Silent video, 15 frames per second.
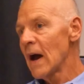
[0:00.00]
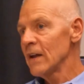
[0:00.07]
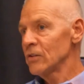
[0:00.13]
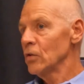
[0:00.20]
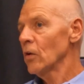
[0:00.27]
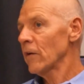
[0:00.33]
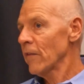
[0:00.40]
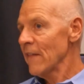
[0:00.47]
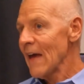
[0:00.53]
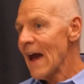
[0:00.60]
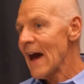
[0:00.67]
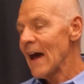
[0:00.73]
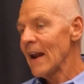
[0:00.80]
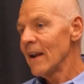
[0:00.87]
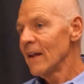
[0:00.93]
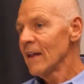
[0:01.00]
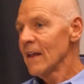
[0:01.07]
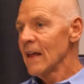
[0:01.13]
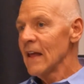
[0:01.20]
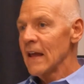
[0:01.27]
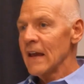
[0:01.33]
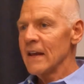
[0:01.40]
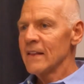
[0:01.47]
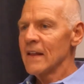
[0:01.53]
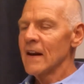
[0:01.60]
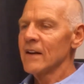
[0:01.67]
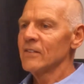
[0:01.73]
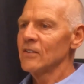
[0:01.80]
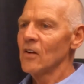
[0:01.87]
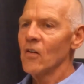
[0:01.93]
I took that, and then
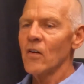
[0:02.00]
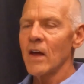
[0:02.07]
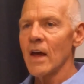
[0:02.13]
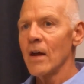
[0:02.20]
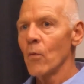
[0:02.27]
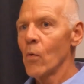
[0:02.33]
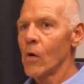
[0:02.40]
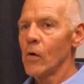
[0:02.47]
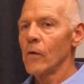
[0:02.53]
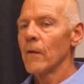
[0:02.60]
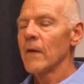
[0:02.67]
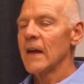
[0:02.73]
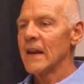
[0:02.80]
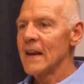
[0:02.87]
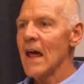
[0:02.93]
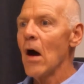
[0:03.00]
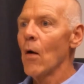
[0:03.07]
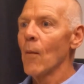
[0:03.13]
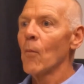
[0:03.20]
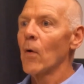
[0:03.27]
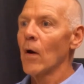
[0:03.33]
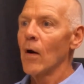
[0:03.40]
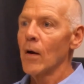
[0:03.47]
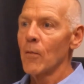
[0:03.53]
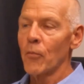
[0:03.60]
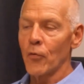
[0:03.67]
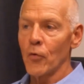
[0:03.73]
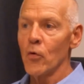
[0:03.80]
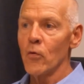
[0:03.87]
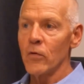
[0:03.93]
I said, okay, well, and now I'm going to
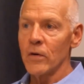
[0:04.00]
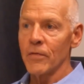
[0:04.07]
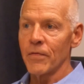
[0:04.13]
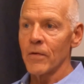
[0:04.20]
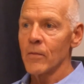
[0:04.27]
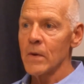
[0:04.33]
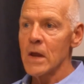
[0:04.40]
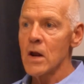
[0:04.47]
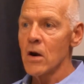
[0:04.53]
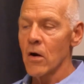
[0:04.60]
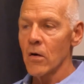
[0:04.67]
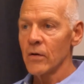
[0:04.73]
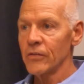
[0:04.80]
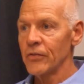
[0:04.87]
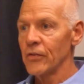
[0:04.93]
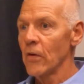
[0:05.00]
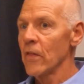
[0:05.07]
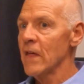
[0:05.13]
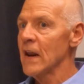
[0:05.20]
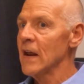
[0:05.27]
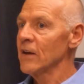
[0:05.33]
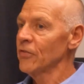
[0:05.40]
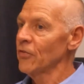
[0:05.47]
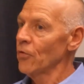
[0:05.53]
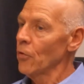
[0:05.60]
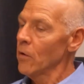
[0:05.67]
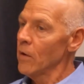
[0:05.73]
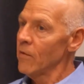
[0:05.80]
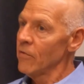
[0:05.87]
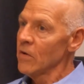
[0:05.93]
improve it from here. And so then I
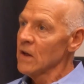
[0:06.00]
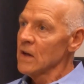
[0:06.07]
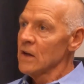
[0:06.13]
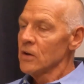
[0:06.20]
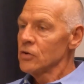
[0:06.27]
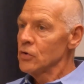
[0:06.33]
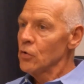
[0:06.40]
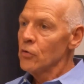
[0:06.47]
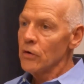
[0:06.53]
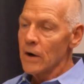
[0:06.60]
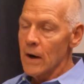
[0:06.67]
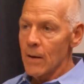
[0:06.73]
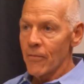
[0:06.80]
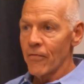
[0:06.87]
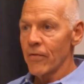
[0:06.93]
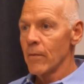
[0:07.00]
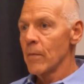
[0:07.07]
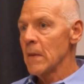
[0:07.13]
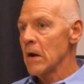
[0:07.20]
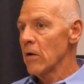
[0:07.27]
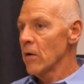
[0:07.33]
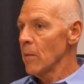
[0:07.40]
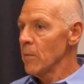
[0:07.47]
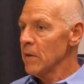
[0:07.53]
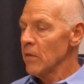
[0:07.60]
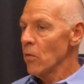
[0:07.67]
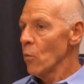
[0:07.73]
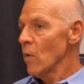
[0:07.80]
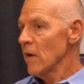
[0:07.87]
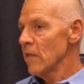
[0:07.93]
sort of tuned it up from there to be
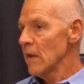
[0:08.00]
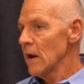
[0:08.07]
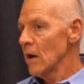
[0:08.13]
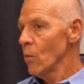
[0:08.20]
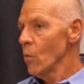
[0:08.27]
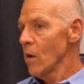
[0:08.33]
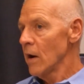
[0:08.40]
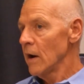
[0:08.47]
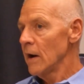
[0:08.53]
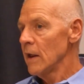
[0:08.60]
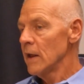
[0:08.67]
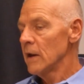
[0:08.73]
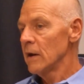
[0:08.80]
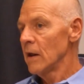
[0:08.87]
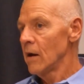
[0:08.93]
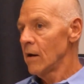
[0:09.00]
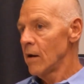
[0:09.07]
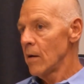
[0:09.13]
the way that I wanted it.